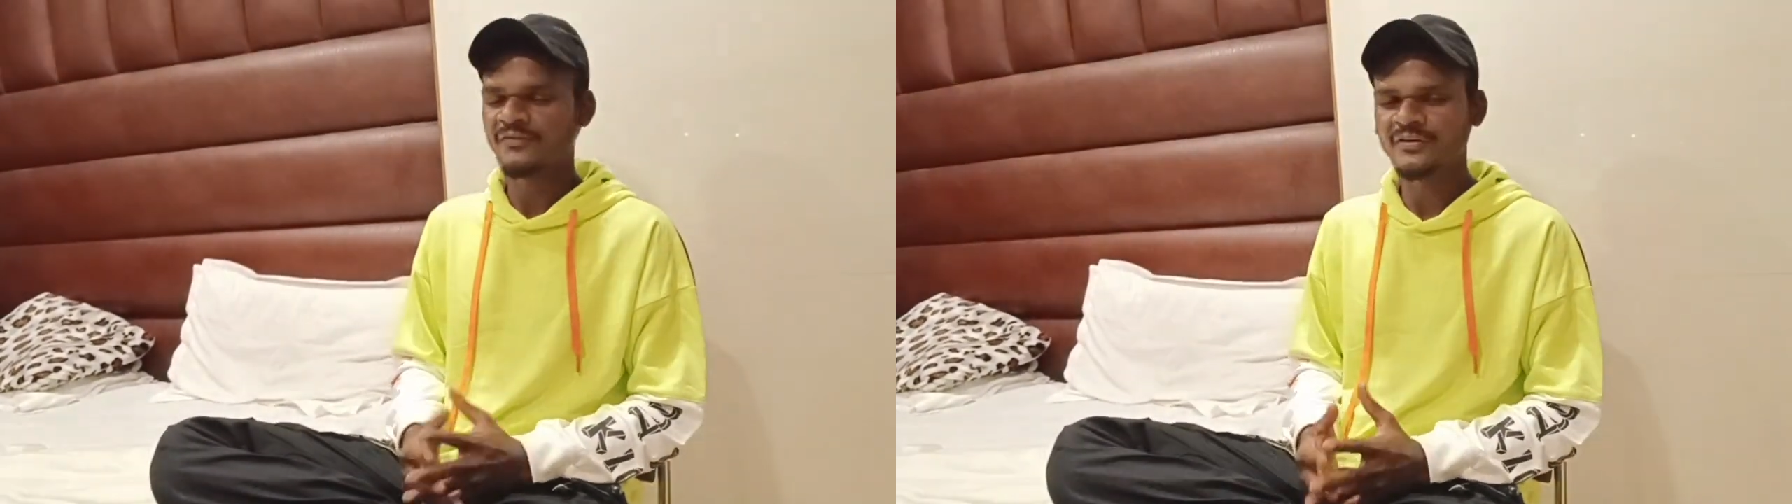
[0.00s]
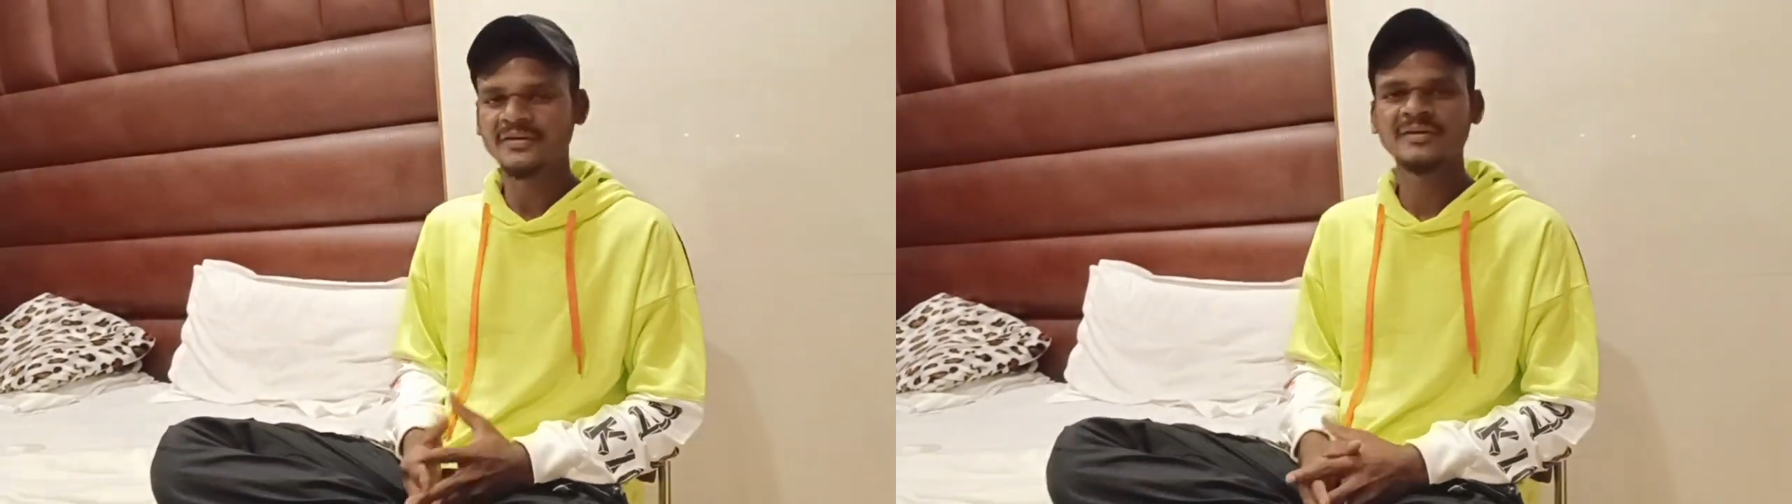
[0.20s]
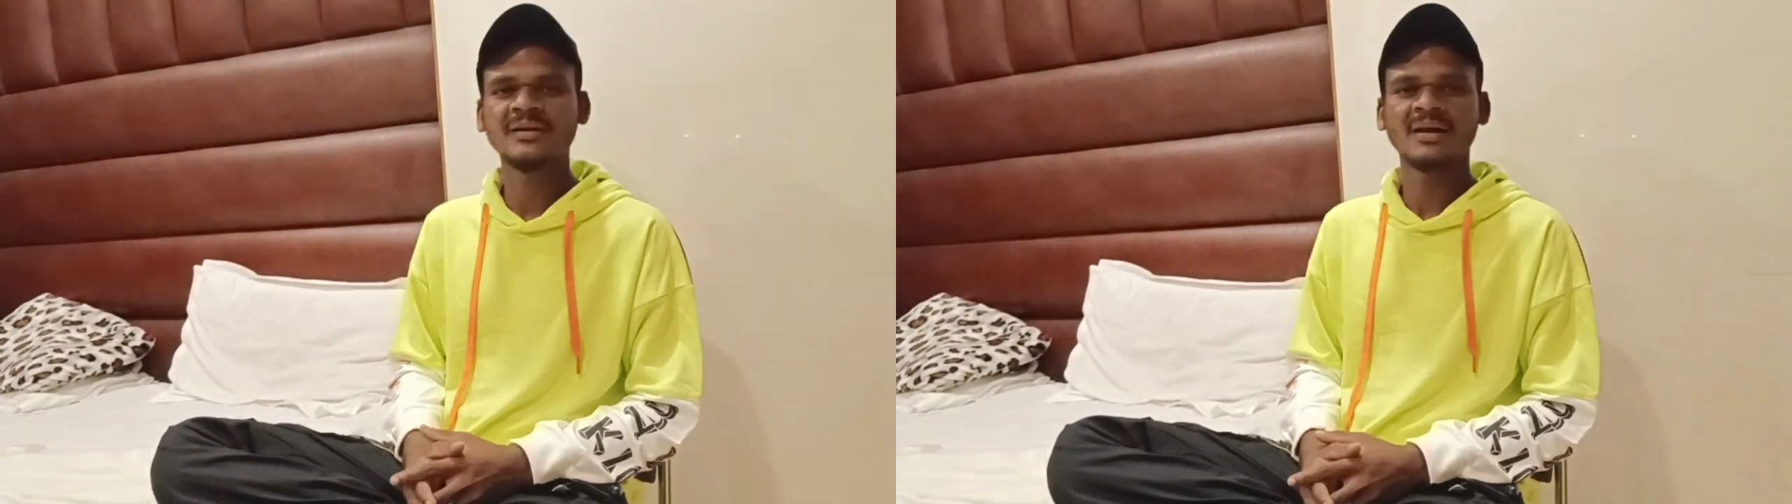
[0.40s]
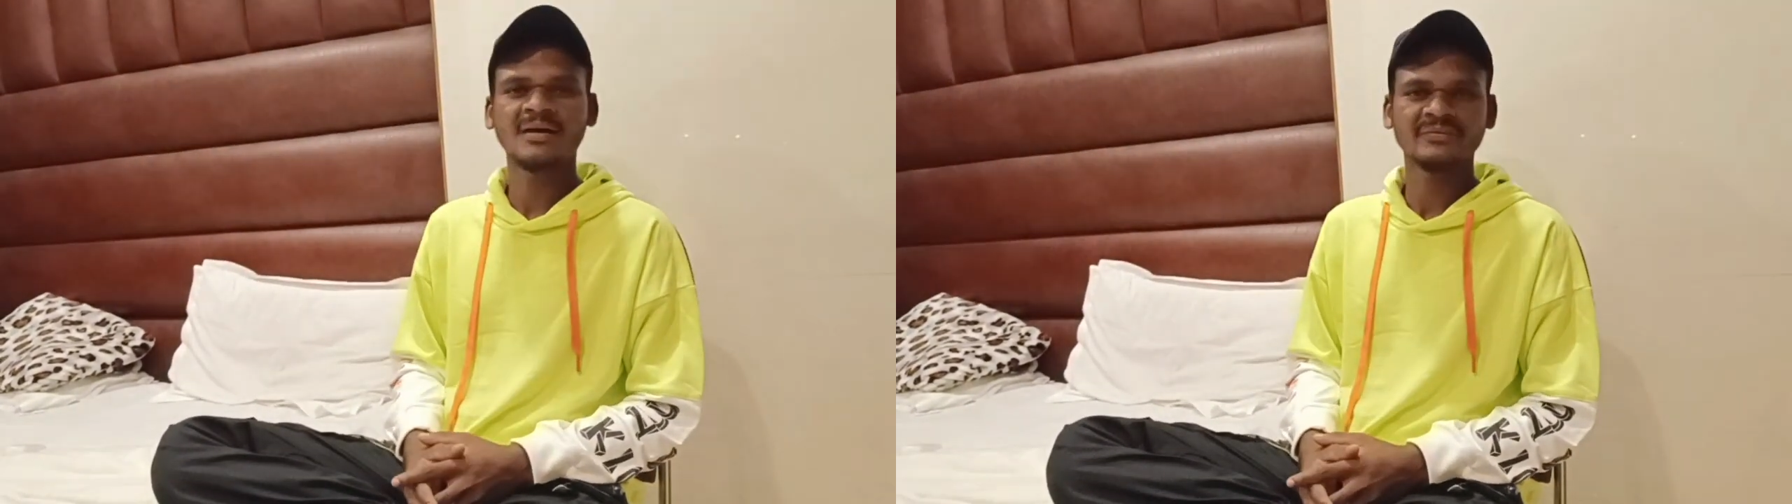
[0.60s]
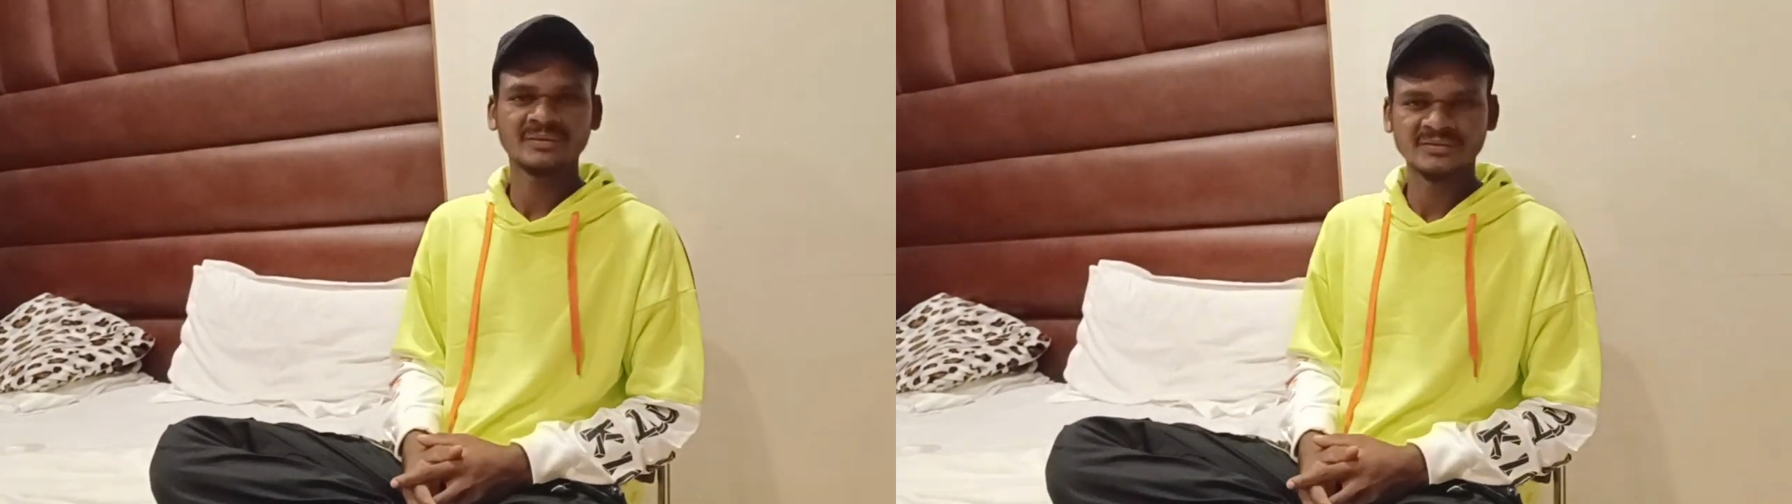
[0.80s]
for your
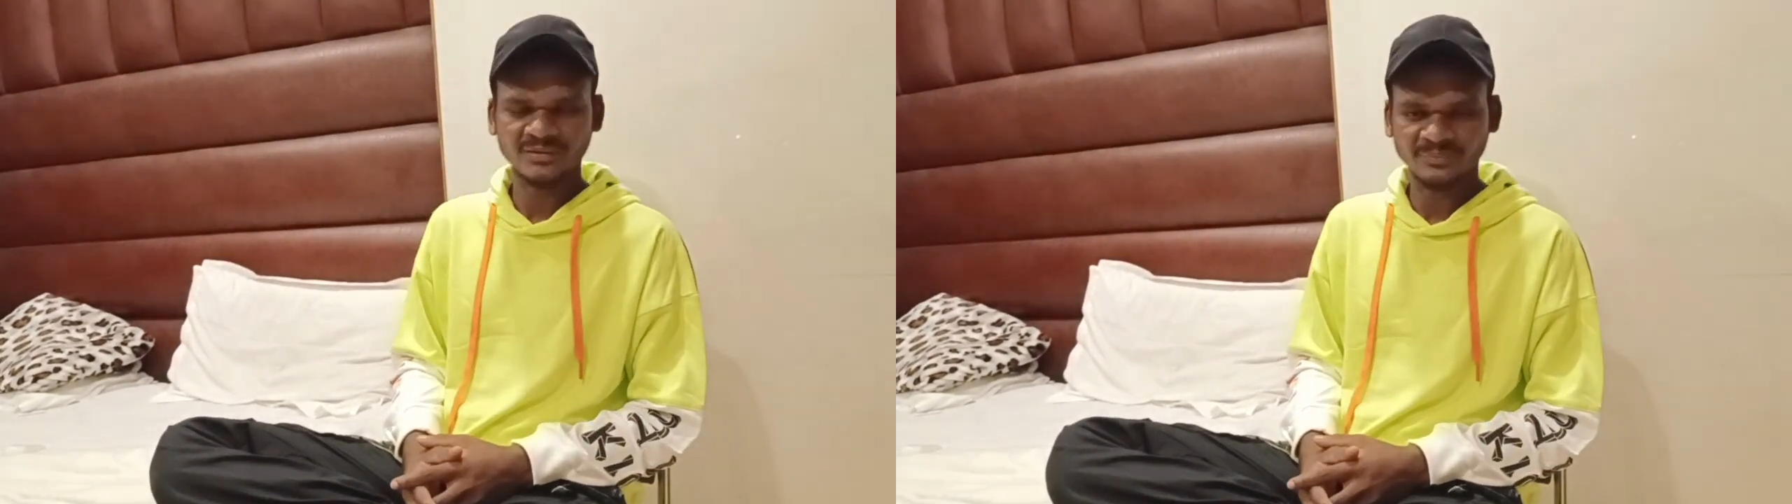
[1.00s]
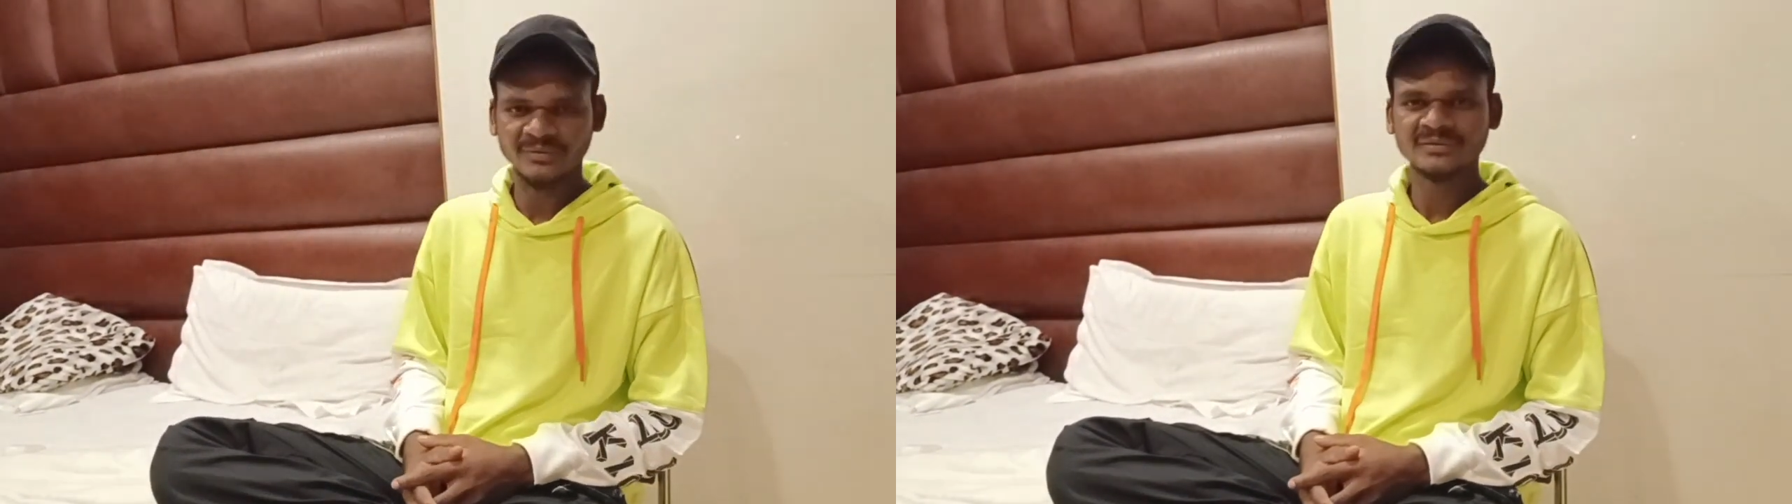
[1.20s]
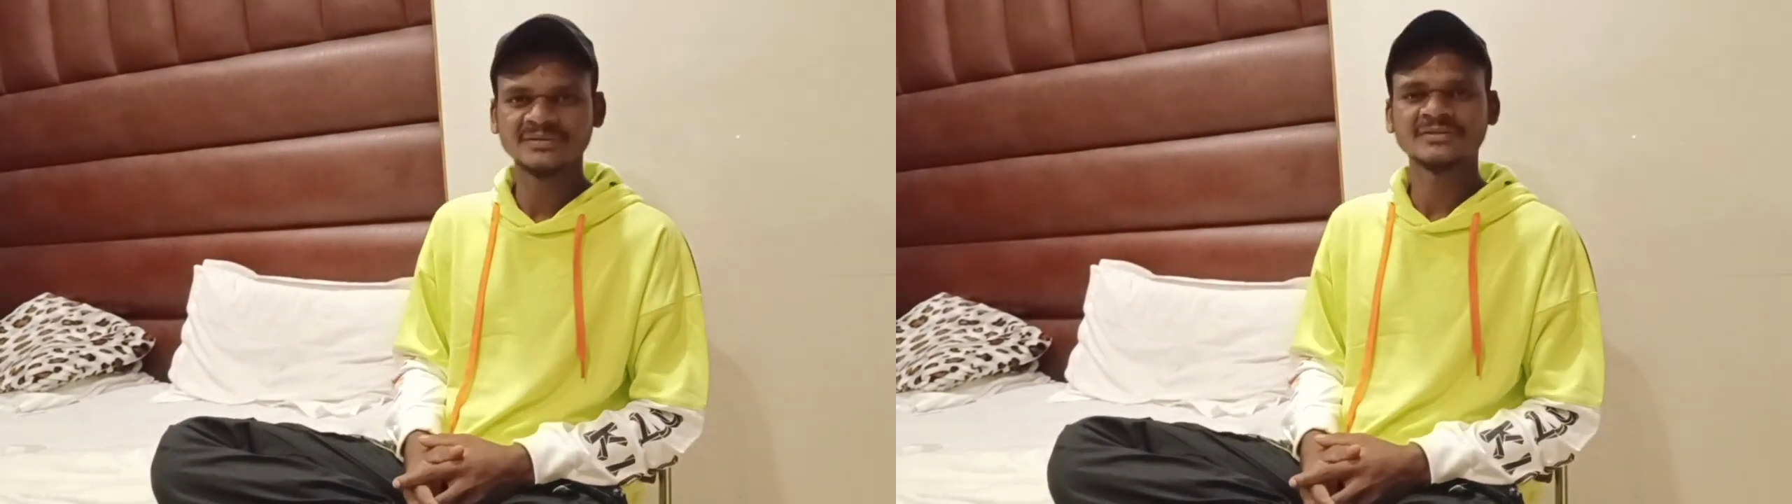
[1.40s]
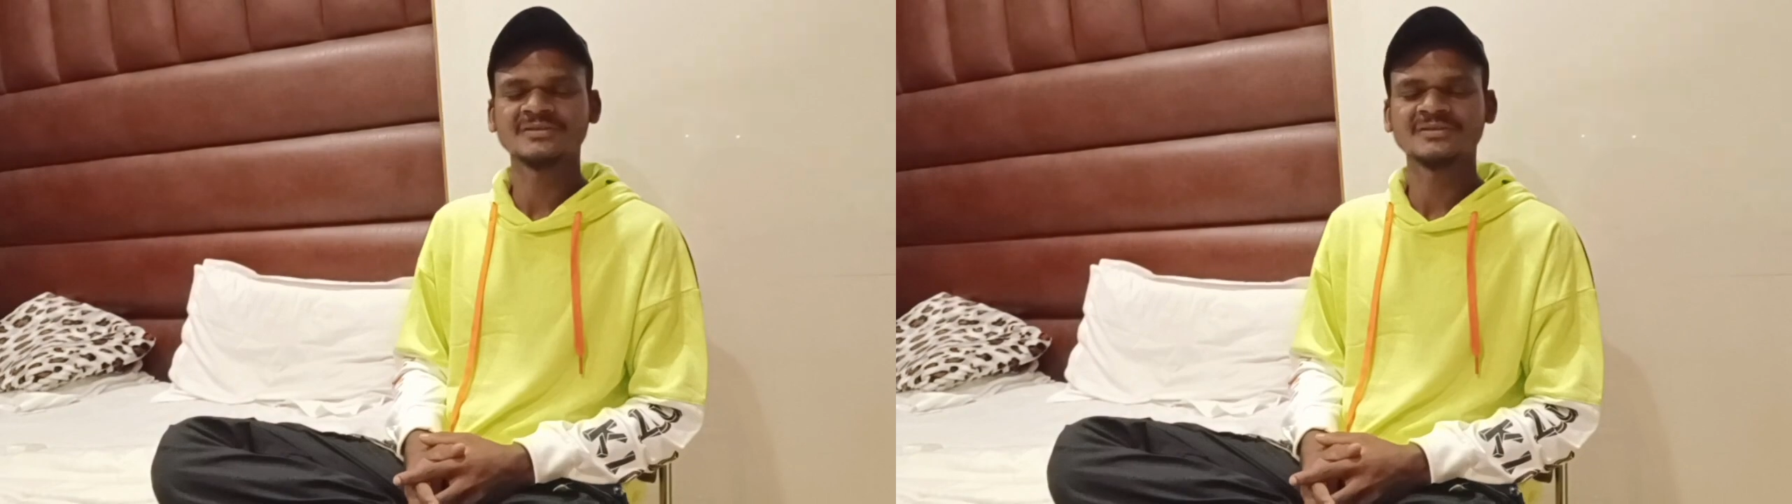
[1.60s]
love and support.